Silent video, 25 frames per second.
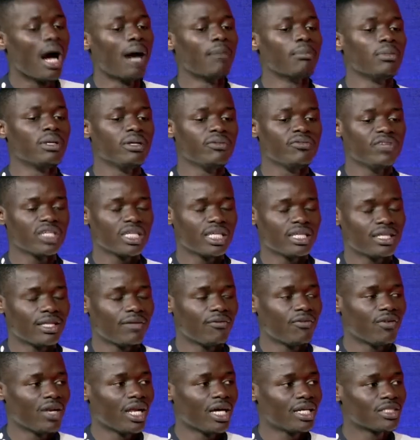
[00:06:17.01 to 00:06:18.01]
I'm living in
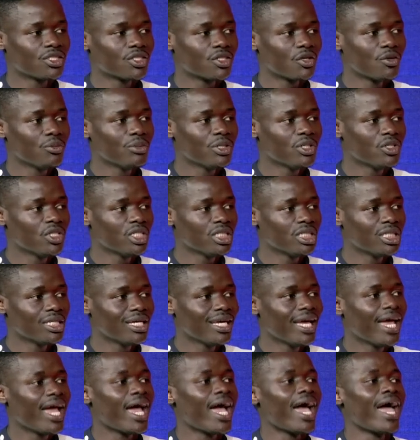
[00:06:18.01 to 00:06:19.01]
the village
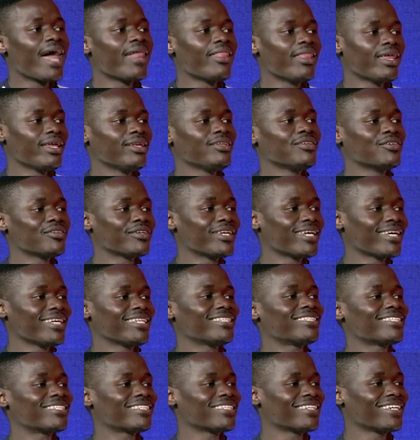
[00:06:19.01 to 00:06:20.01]
community, and then you
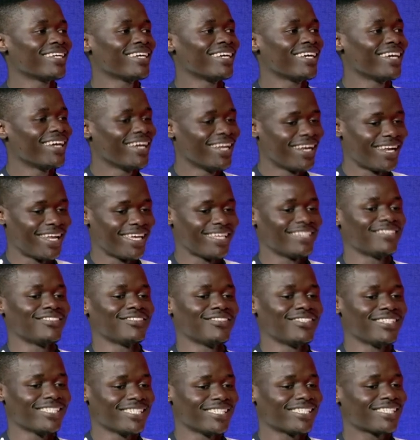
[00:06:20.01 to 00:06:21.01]
get like
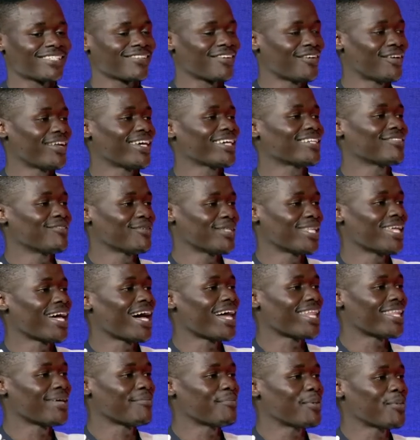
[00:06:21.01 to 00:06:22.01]
to just connect
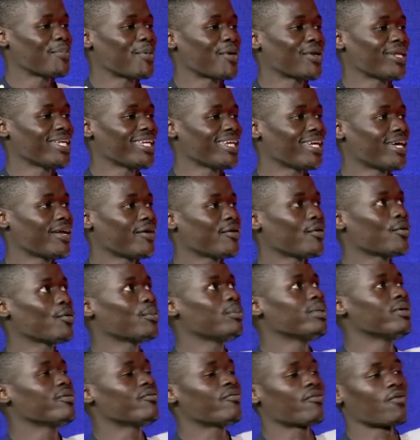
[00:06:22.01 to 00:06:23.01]
with other people in
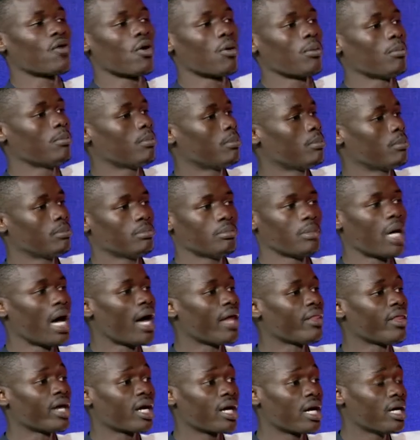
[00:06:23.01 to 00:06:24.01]
Nairobi from
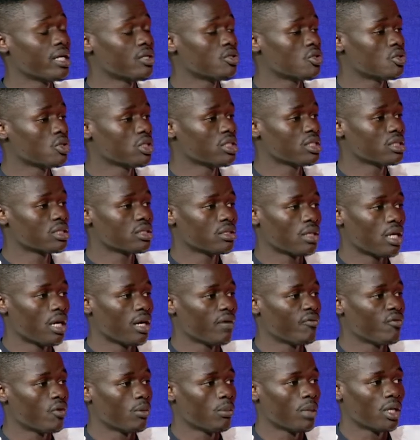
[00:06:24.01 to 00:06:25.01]
other countries, from,
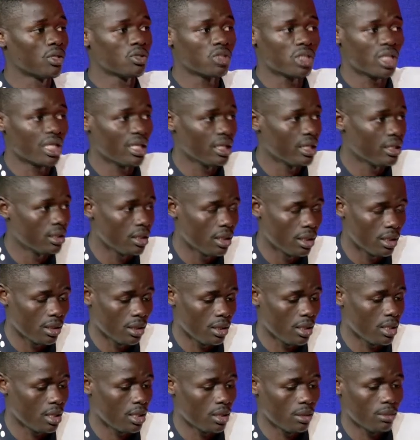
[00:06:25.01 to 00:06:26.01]
uh, from outside
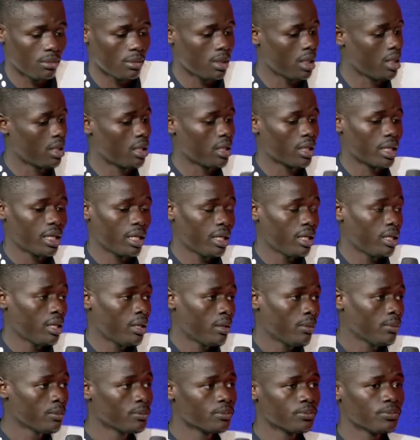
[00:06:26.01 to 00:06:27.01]
uh, yeah, uh,
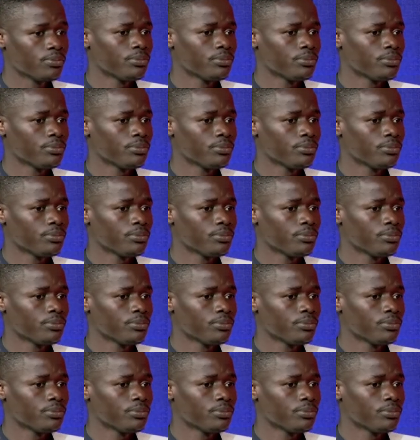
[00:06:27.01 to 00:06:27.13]
Kenya.